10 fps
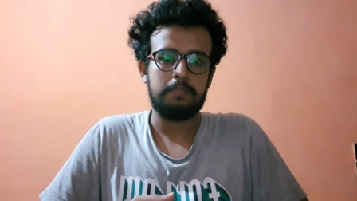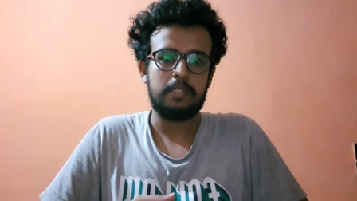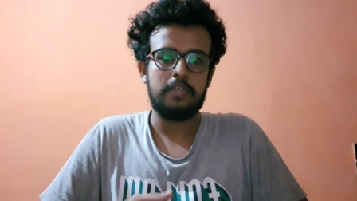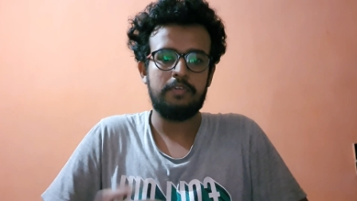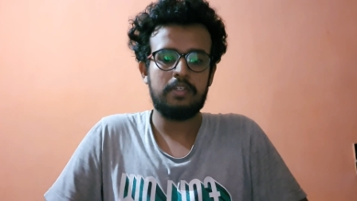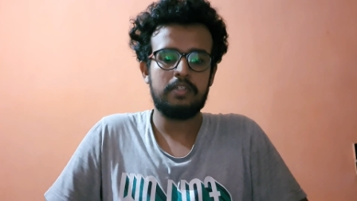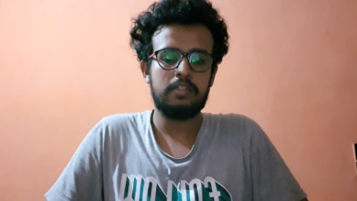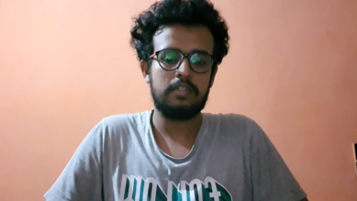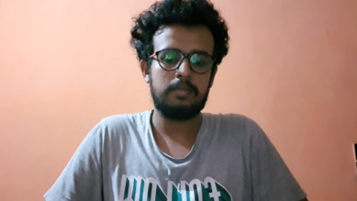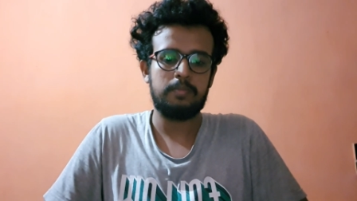even
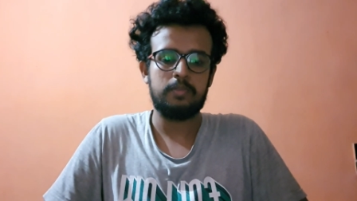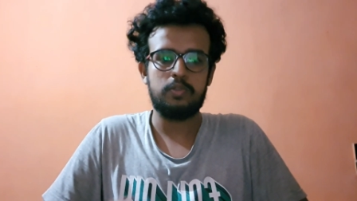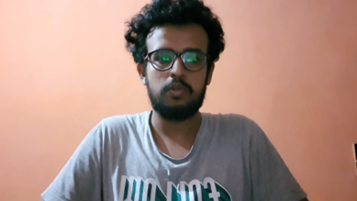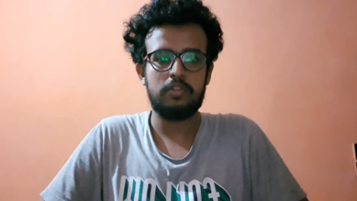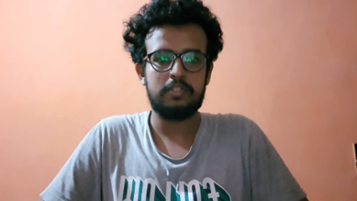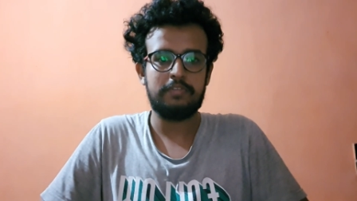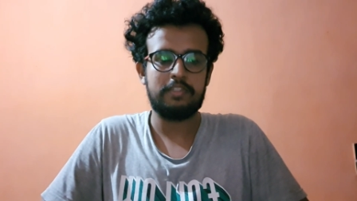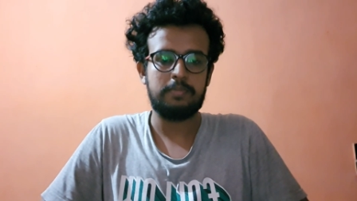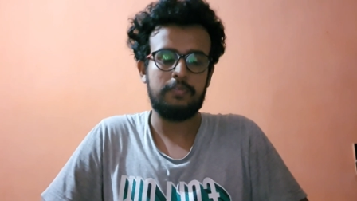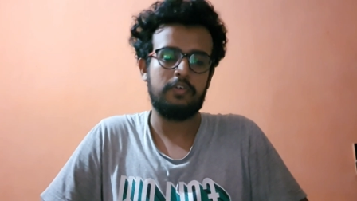2 or 3
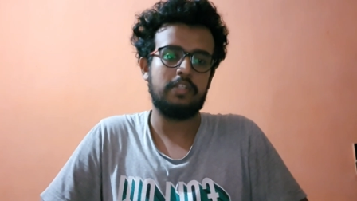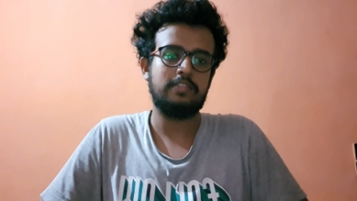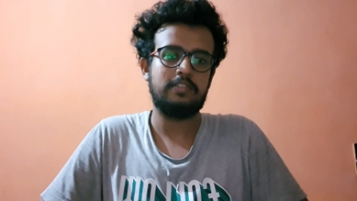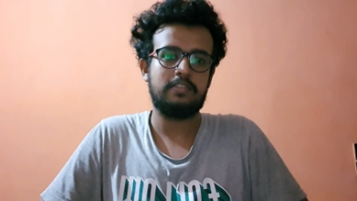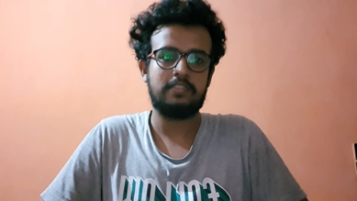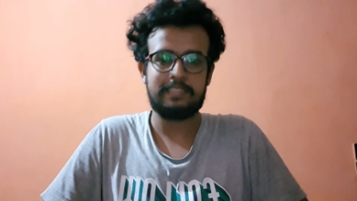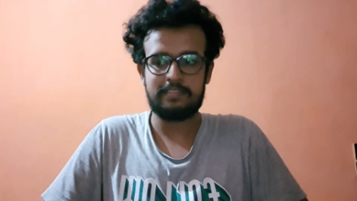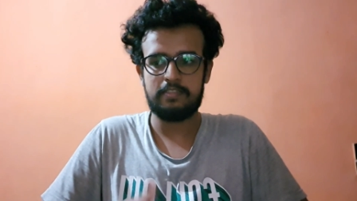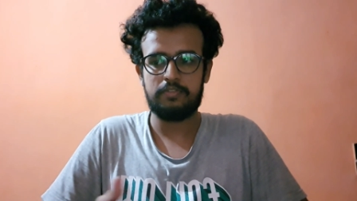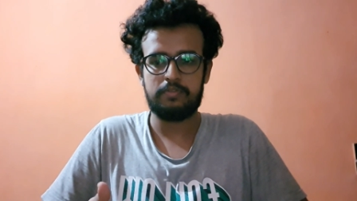weeks before, I just
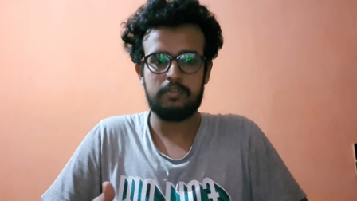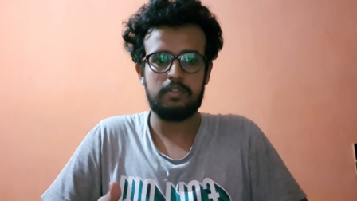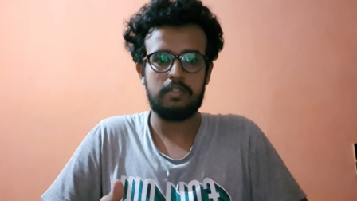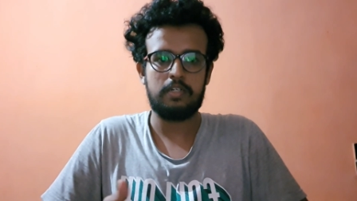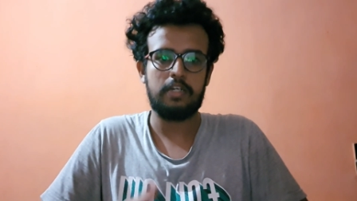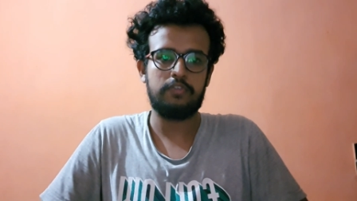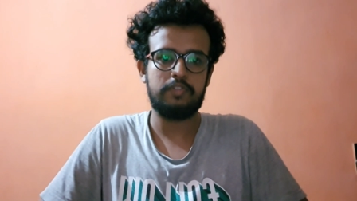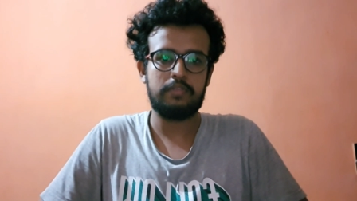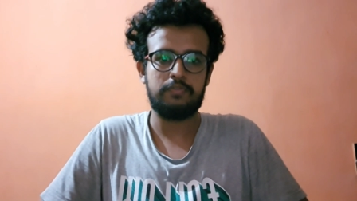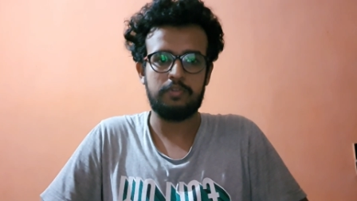checked the rate of
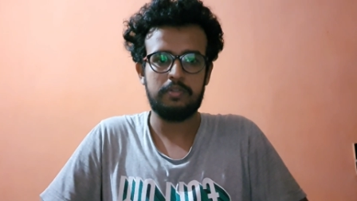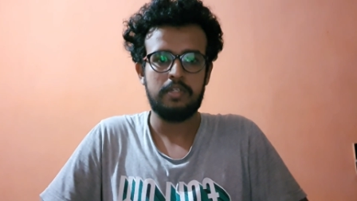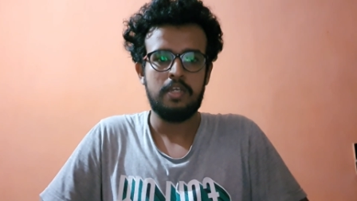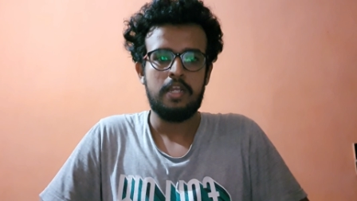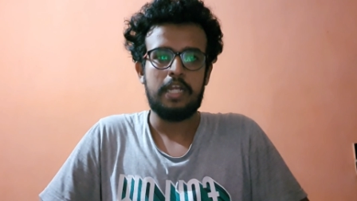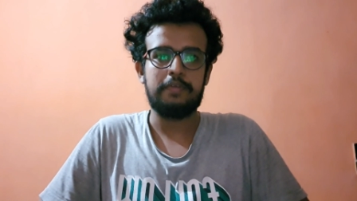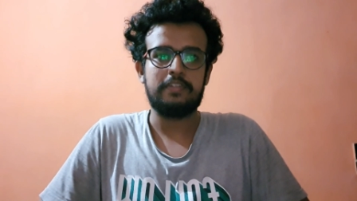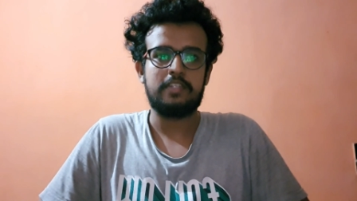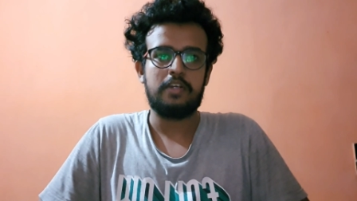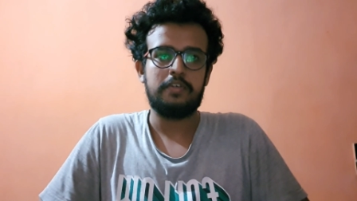that phone. It
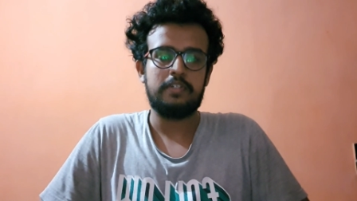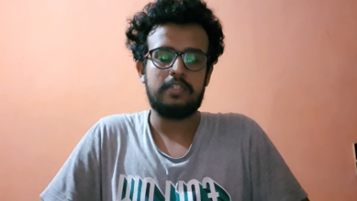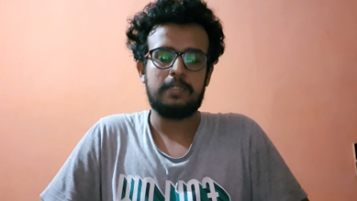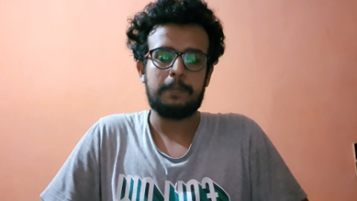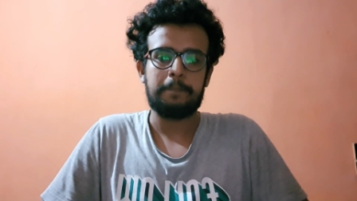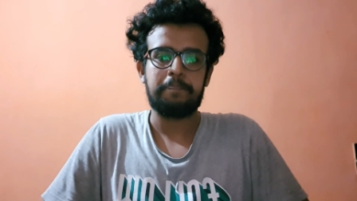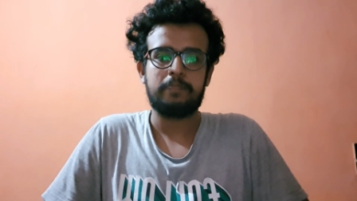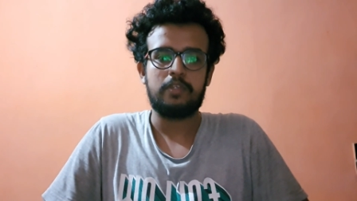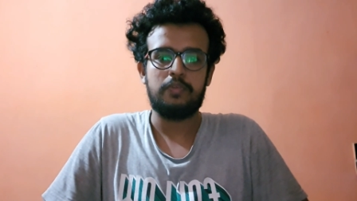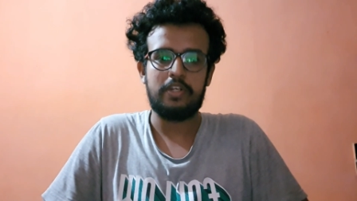was around
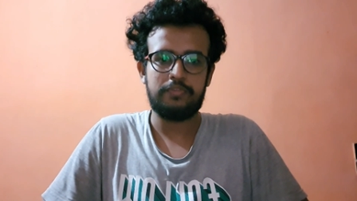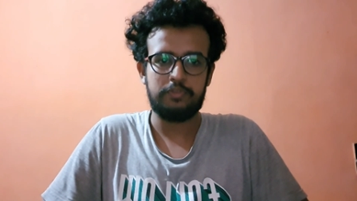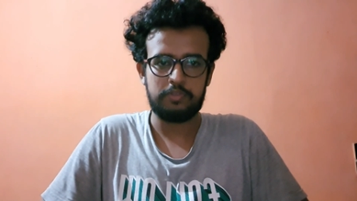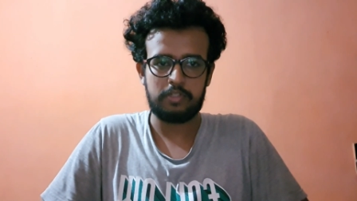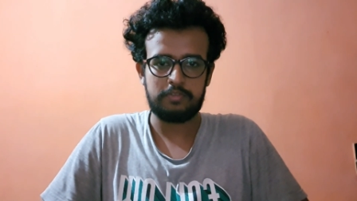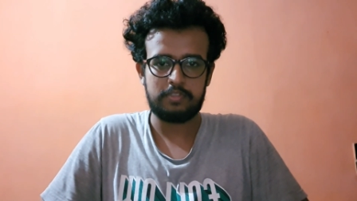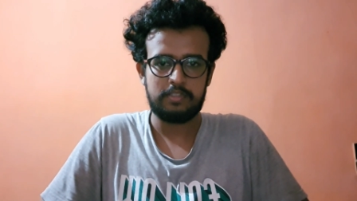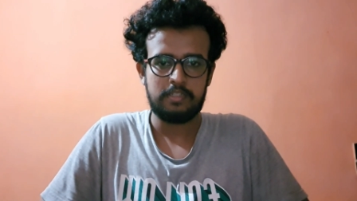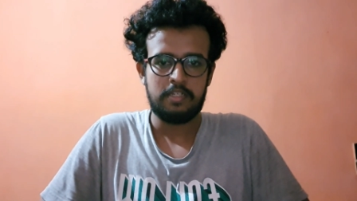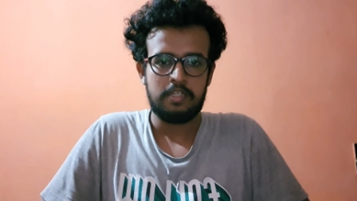24,000.
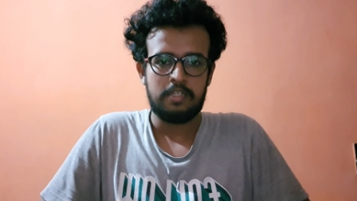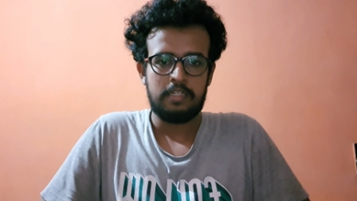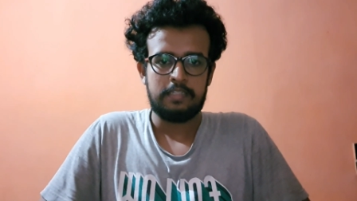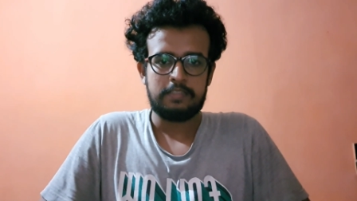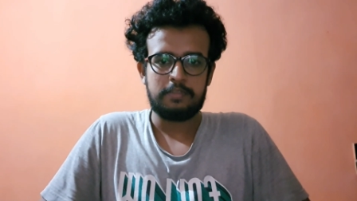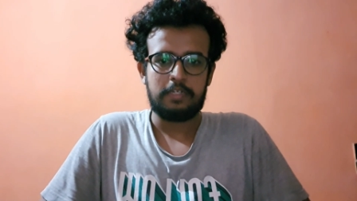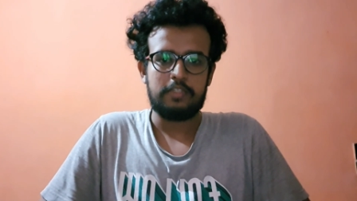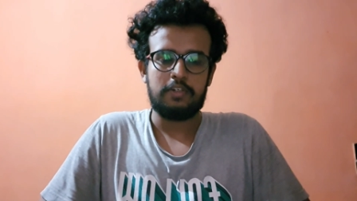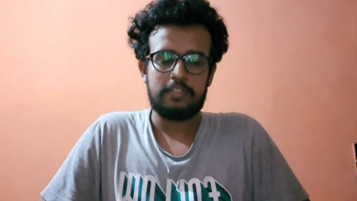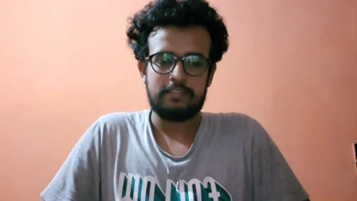So I
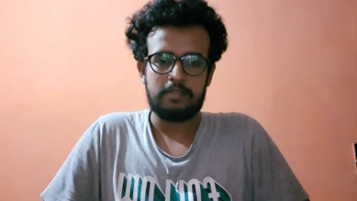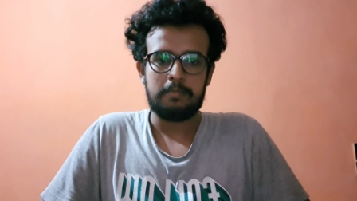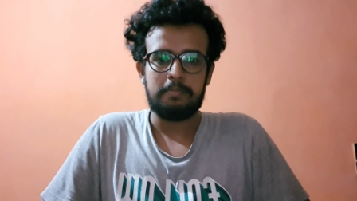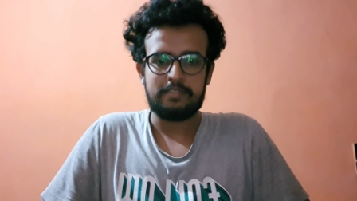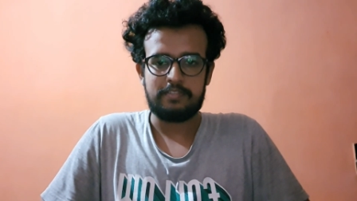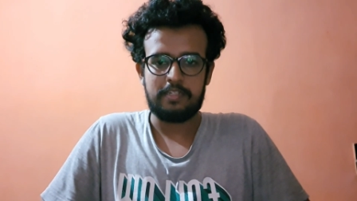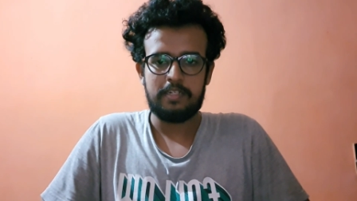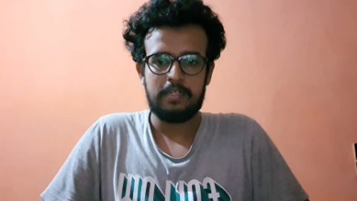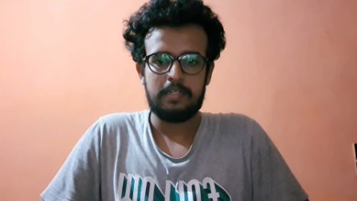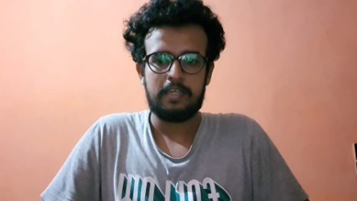thought it is a best deal,
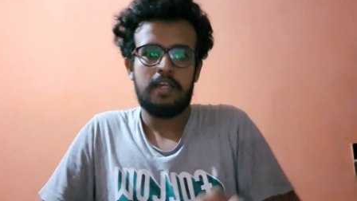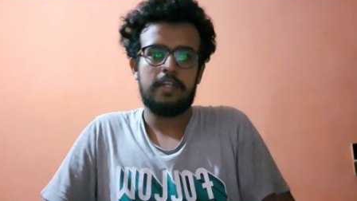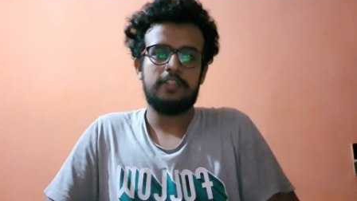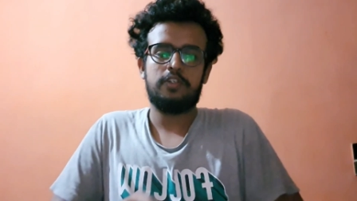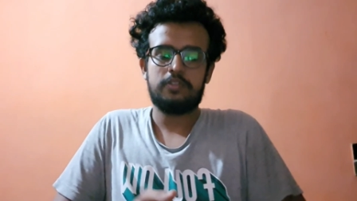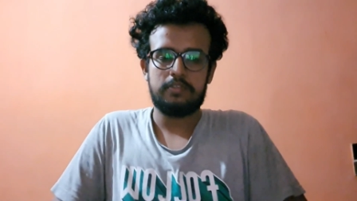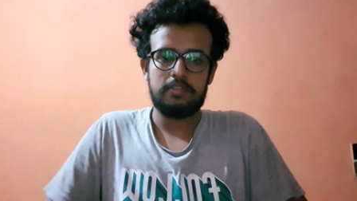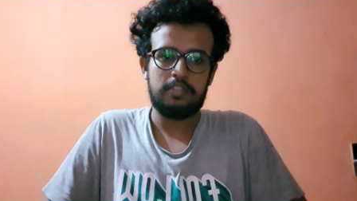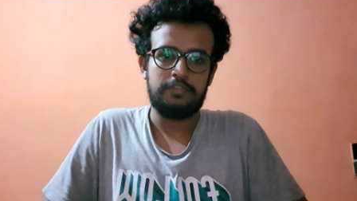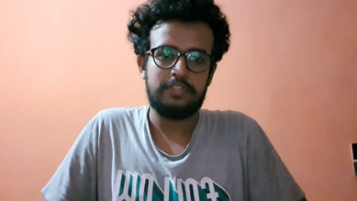and I thought
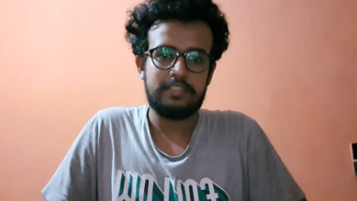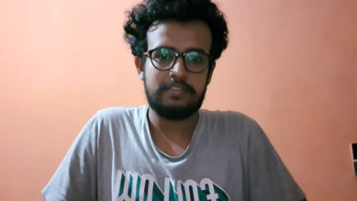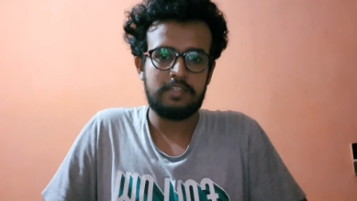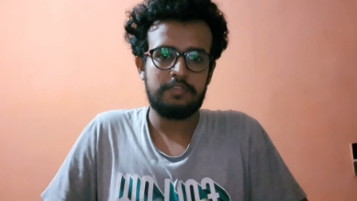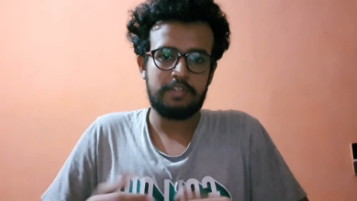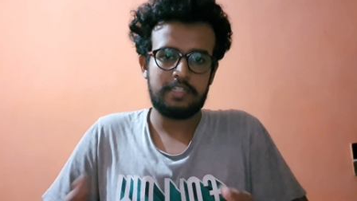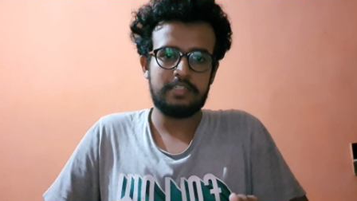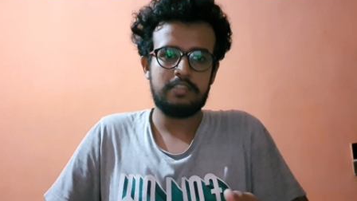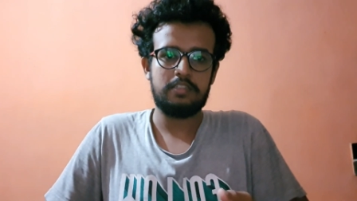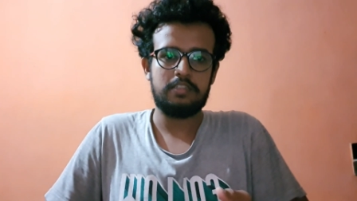the features are very